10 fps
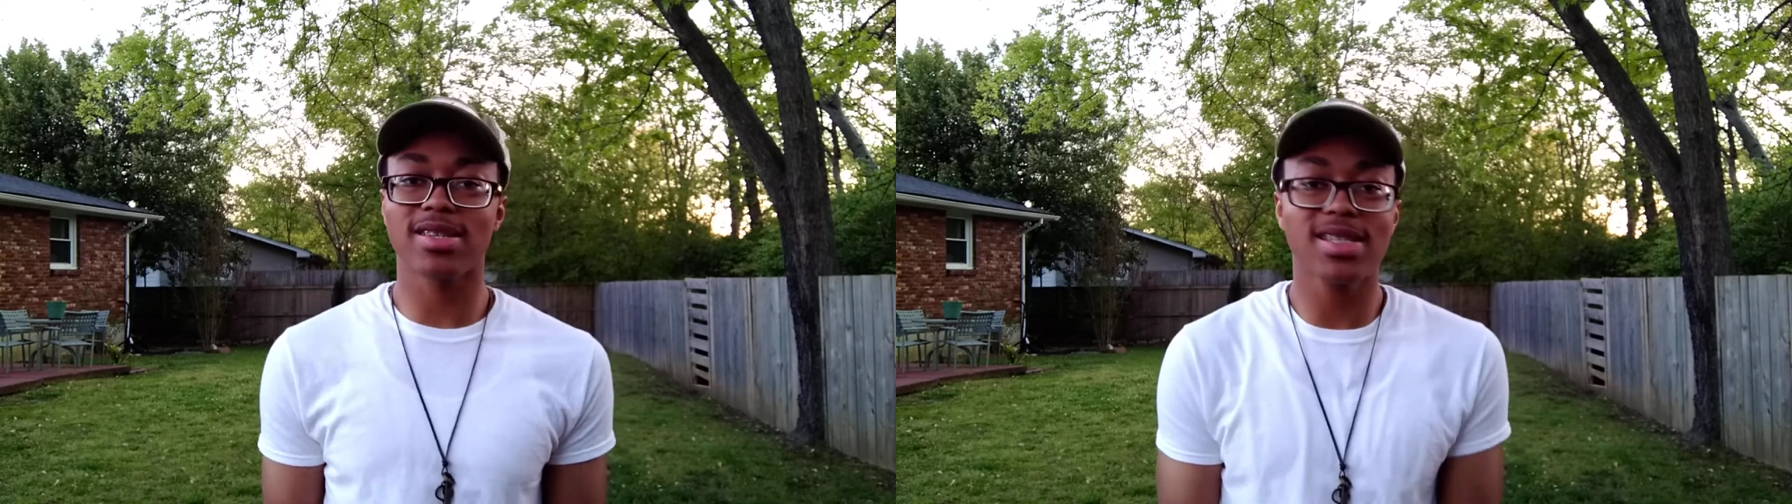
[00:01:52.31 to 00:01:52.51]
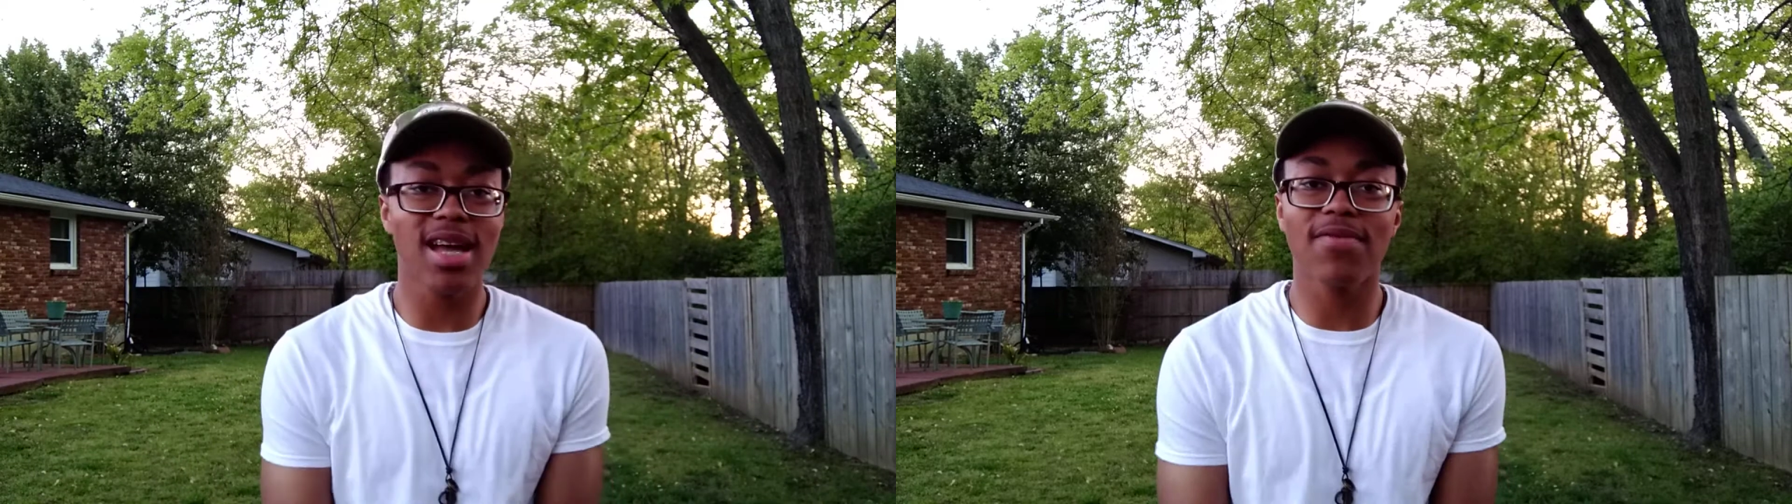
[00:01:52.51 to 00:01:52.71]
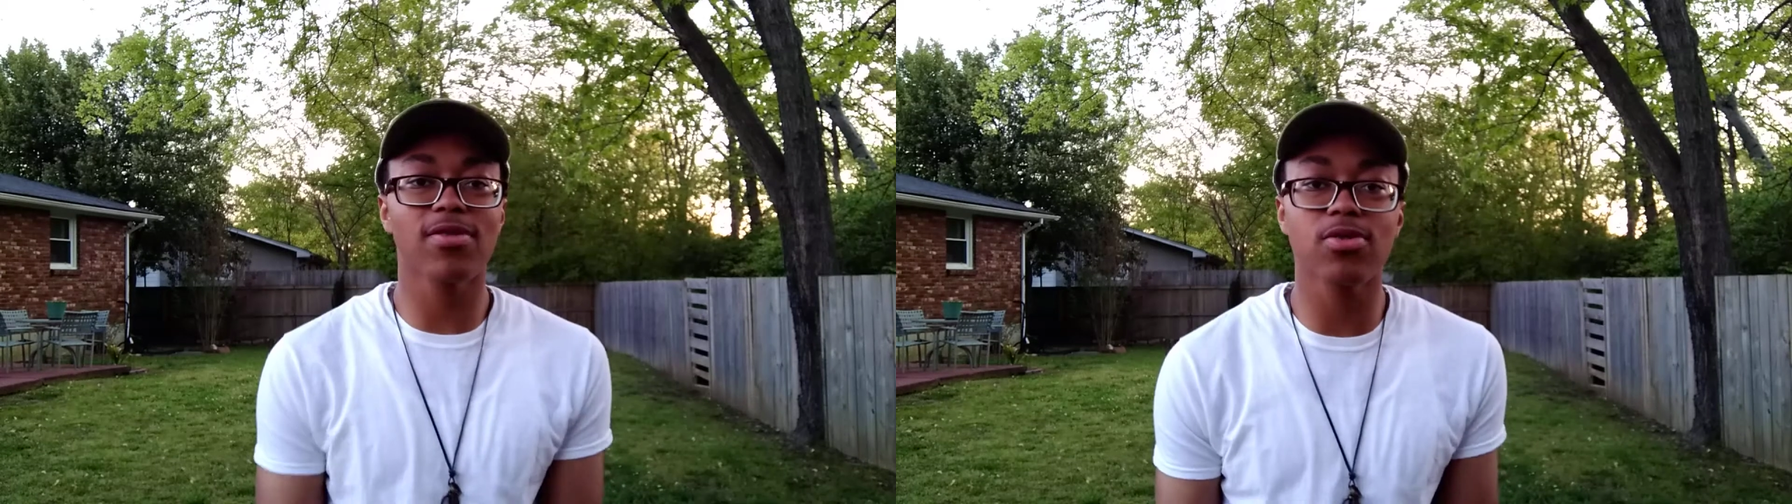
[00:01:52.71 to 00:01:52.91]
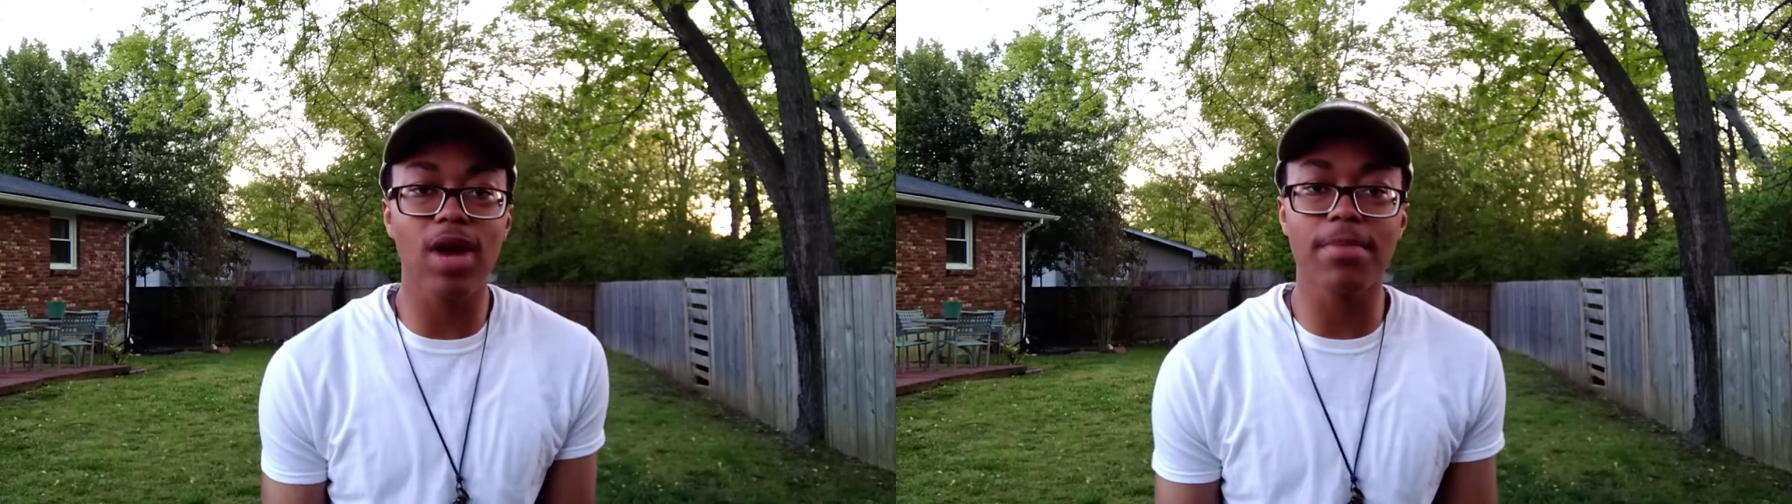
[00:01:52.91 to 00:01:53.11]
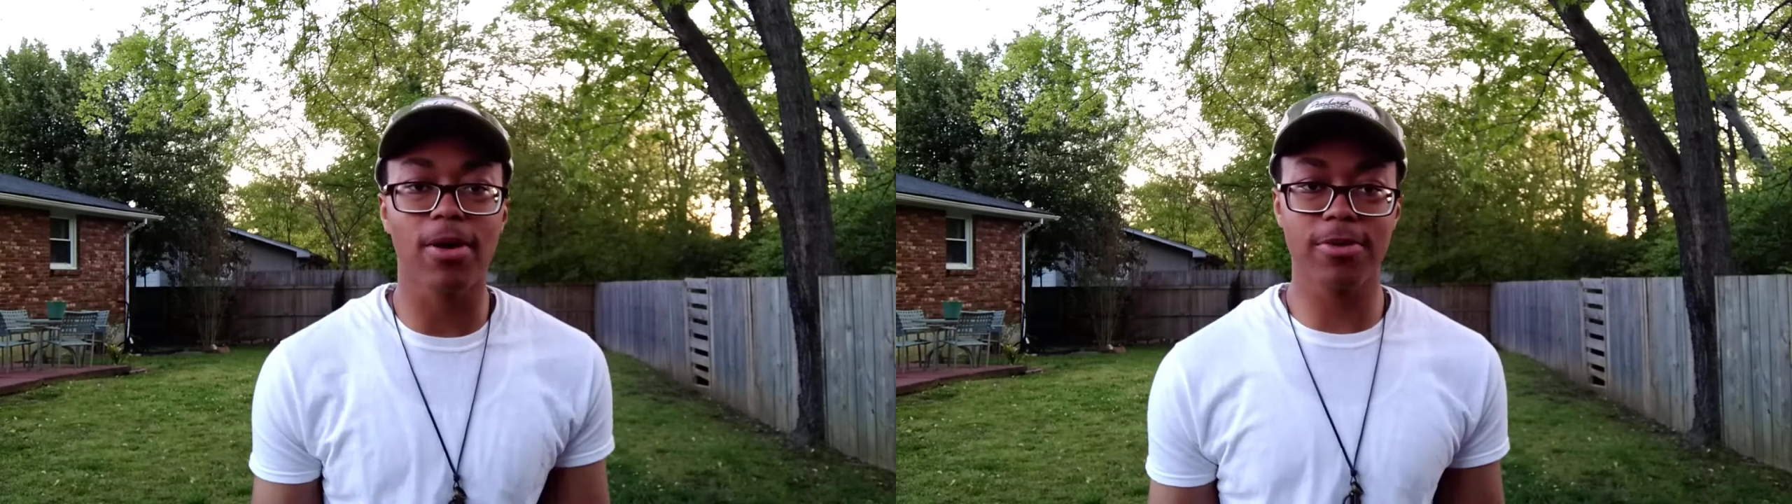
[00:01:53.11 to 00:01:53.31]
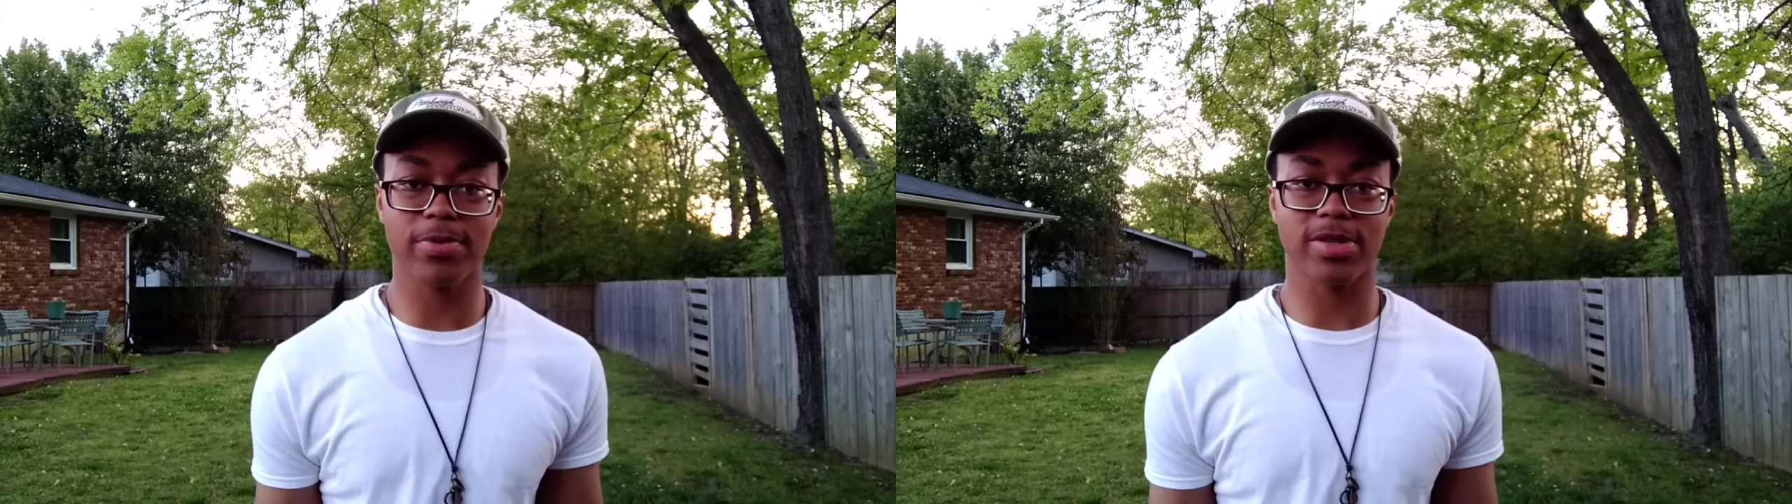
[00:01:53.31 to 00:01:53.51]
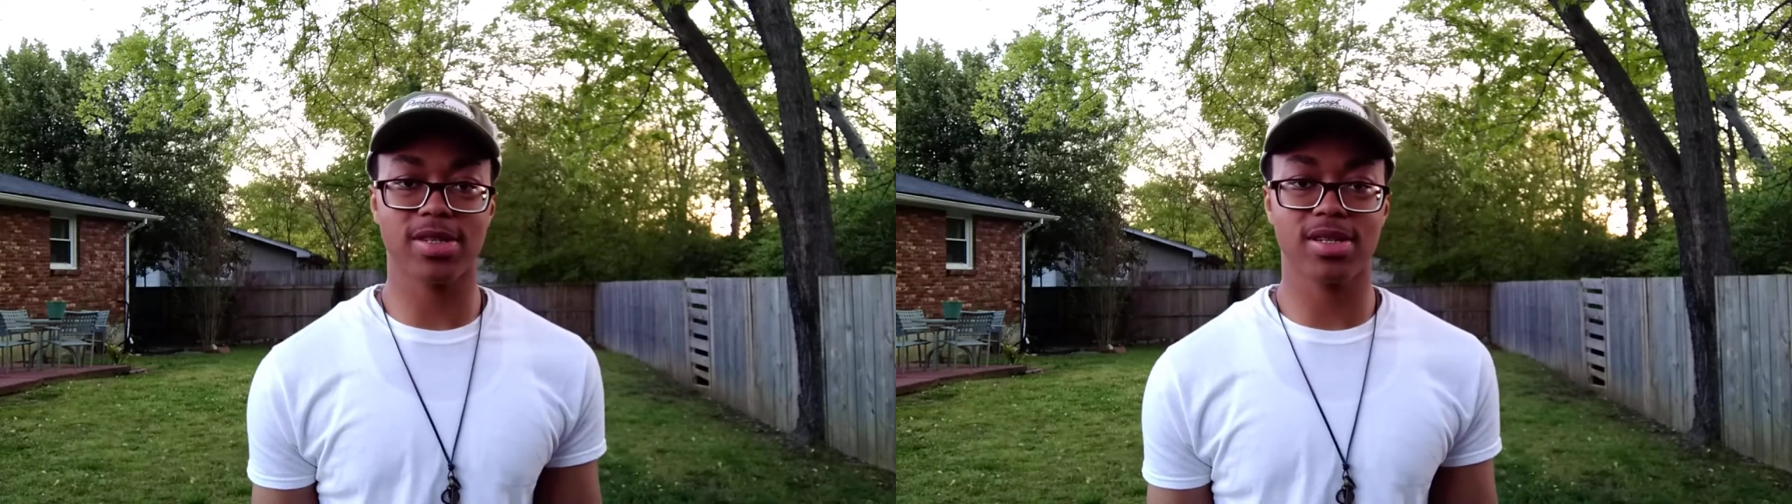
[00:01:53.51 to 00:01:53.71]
It's not for the right purpose.